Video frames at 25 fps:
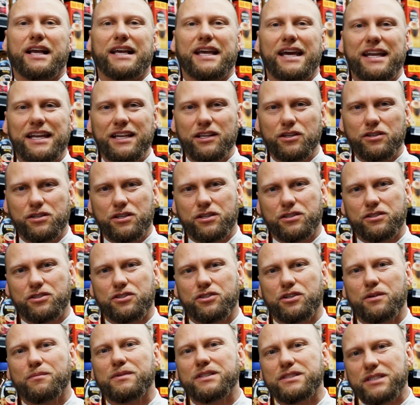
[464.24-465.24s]
Getting your
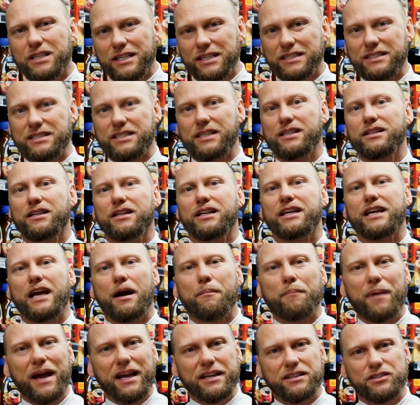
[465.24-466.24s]
consumers to continually come
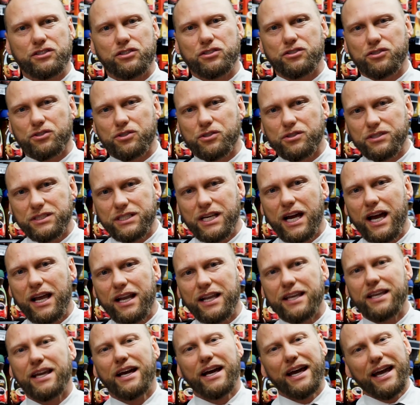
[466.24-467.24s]
back into your store
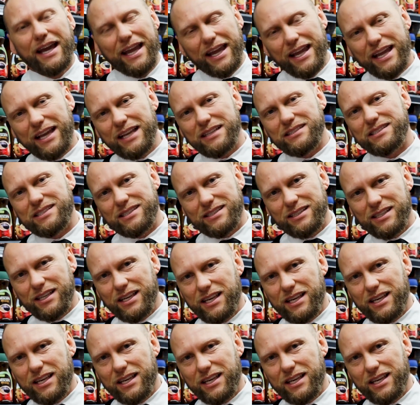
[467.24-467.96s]
daily is the